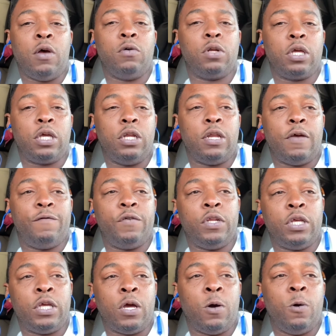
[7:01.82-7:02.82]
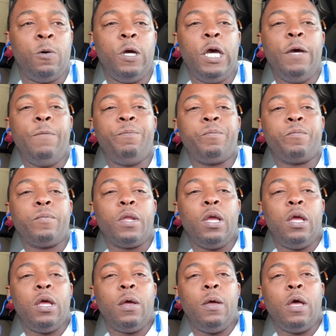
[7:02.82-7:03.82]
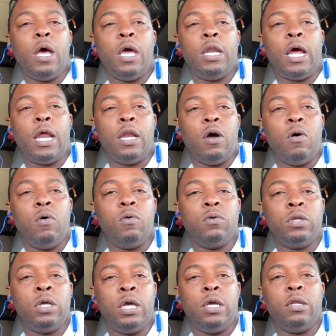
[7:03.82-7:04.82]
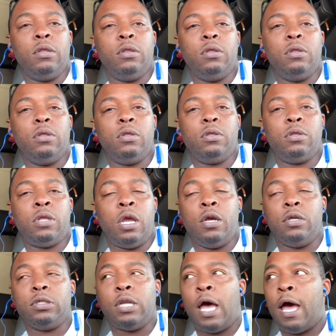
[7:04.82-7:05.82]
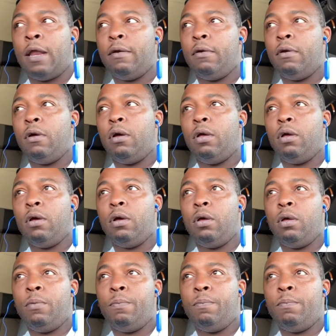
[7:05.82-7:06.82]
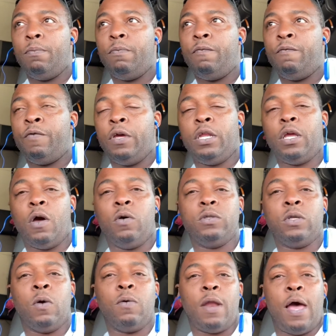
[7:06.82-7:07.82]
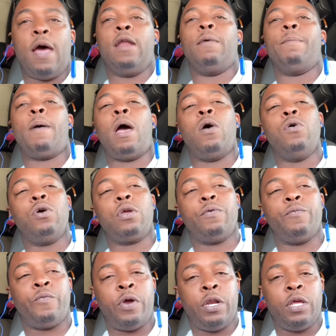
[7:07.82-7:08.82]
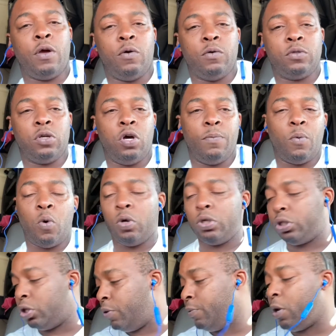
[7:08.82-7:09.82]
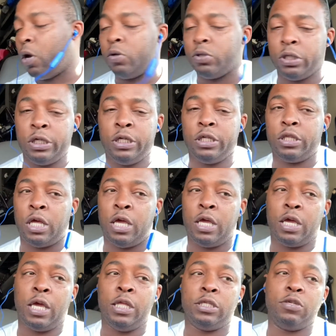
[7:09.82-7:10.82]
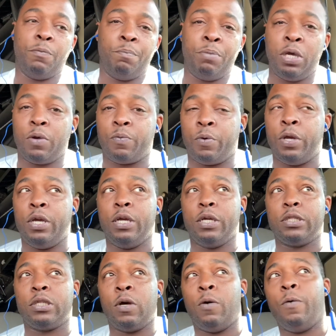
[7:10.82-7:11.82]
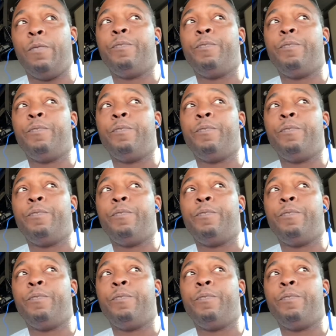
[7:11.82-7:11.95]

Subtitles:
to get that video. And I know that there's not videos online about hooking radios up or stereos or anything into big rigs. So